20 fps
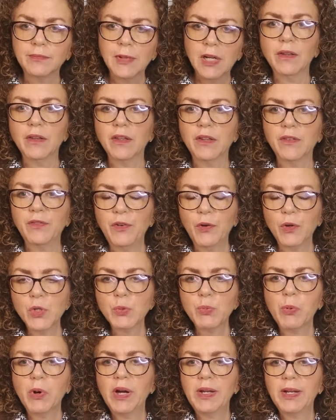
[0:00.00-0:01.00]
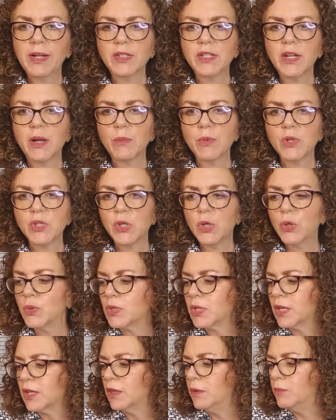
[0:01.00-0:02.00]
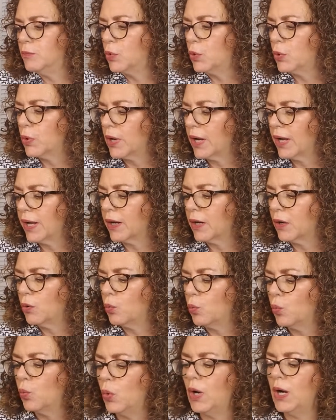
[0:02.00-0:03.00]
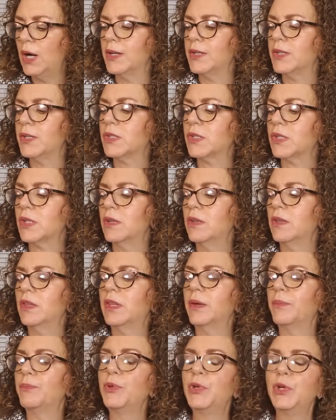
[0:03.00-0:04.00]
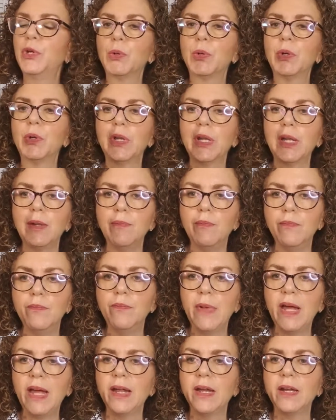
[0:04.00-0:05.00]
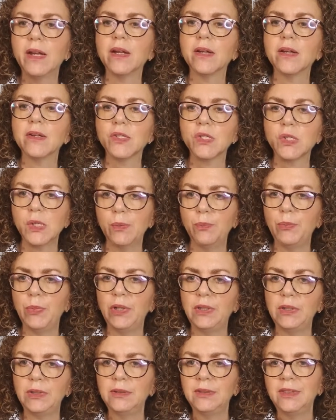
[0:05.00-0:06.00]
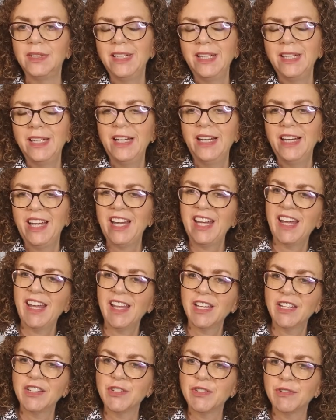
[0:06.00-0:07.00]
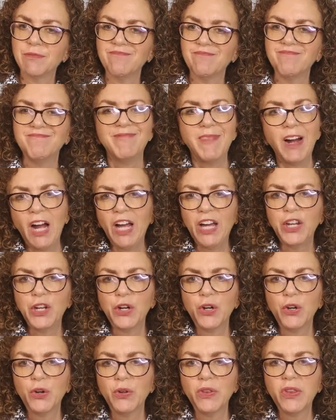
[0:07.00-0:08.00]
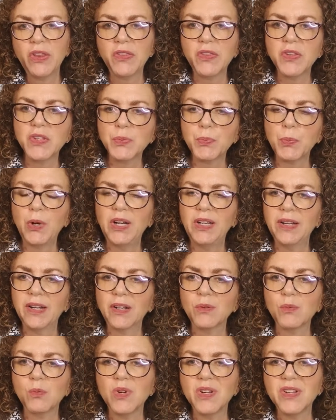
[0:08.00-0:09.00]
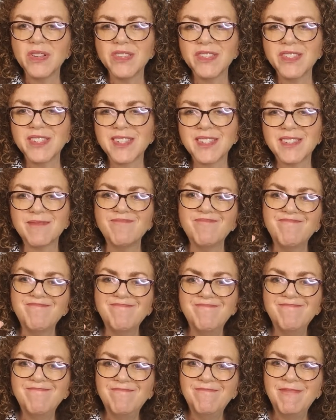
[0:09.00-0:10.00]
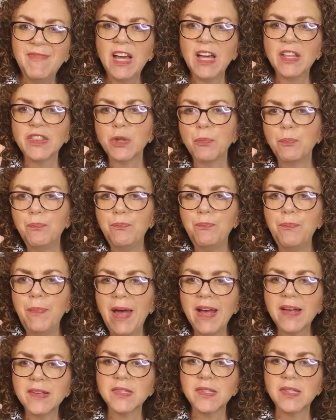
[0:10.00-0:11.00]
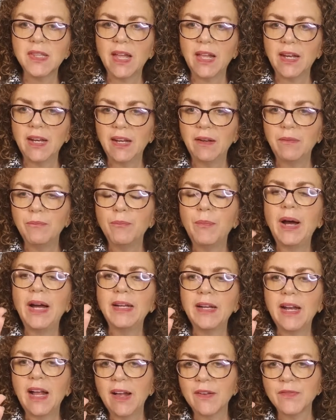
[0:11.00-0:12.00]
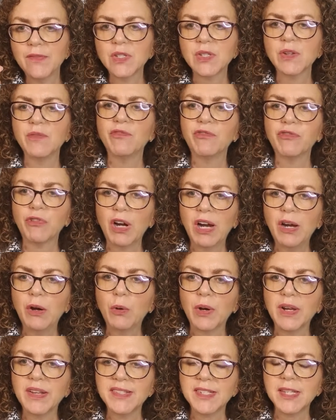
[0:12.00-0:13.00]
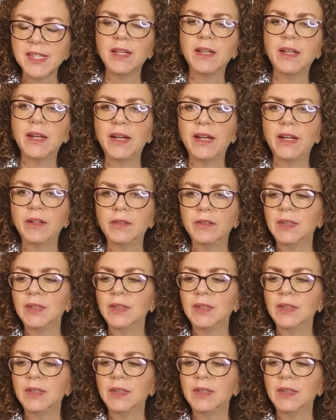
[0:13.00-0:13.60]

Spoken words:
The first product I was using in the morning was the Purity Made Simple. And I had heard that this product was not the best, that it might have some fragrance in it,